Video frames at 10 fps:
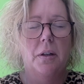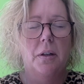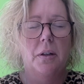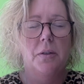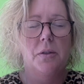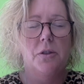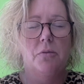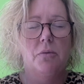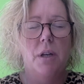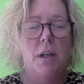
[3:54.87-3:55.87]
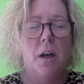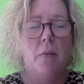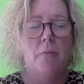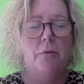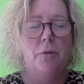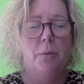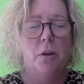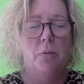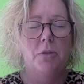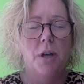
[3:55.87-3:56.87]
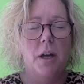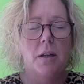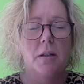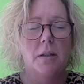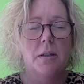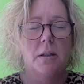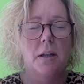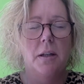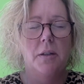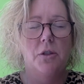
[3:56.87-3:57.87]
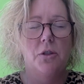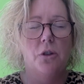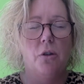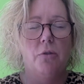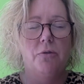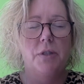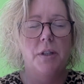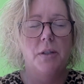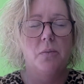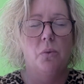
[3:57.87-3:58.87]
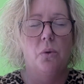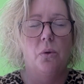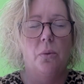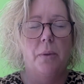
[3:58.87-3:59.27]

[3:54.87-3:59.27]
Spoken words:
So it's a really comfortable object, and it's soft and it's warm.